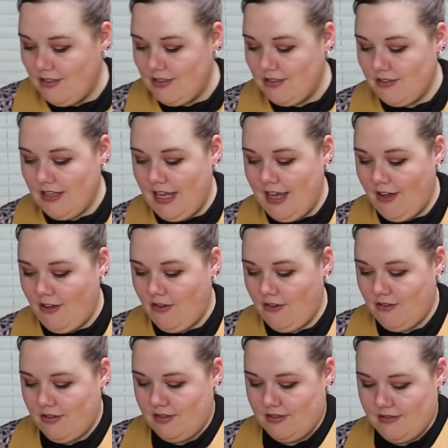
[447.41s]
So
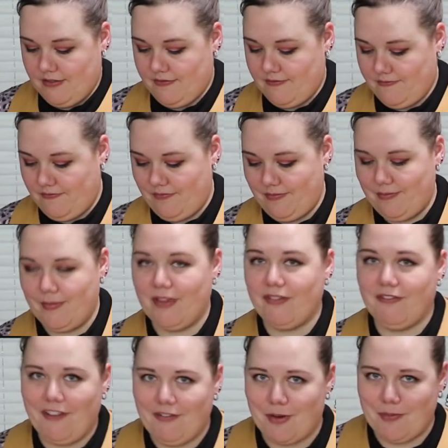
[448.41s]
now, my
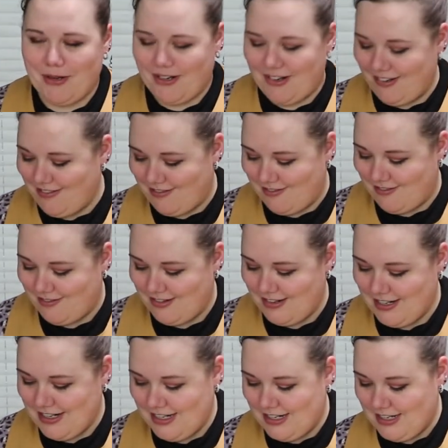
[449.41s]
favorite part,
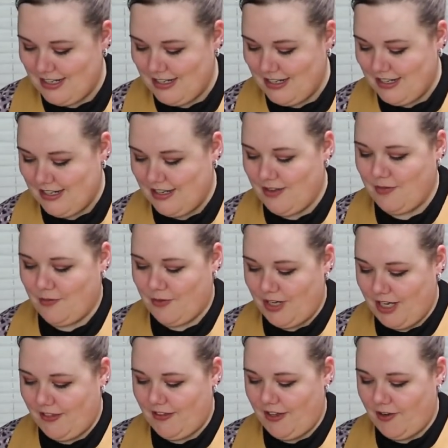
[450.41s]

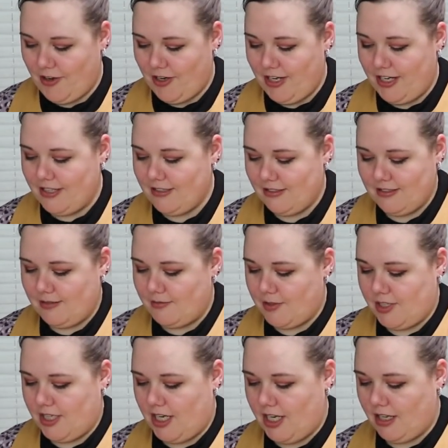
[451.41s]
reading the ingredients. I'm
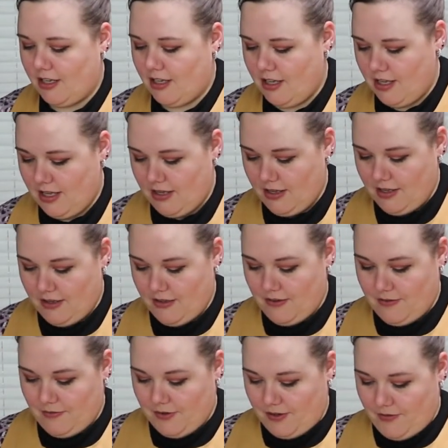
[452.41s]
just kidding.
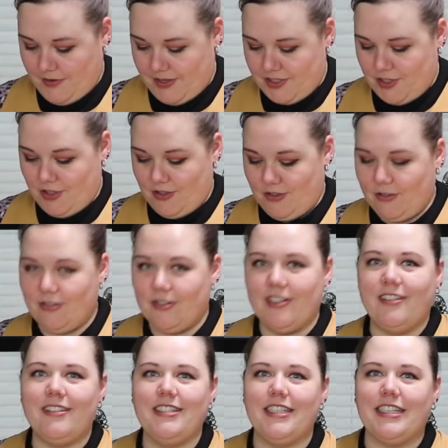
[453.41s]
We're going to
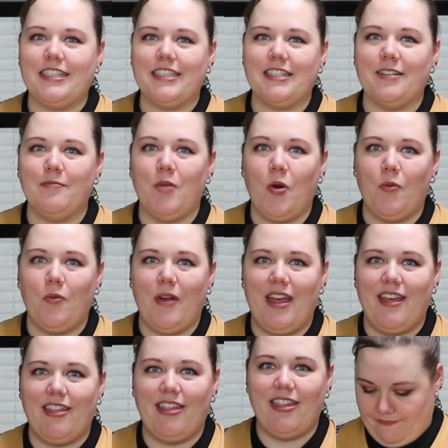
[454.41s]
dust them
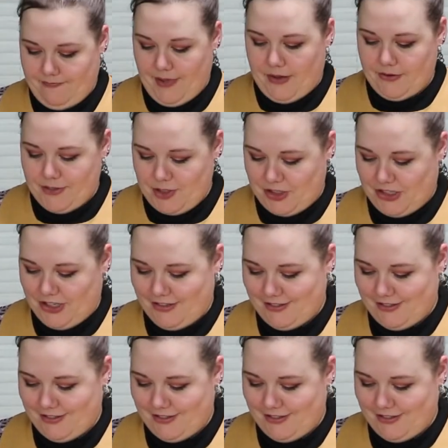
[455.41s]
with powdered sugar.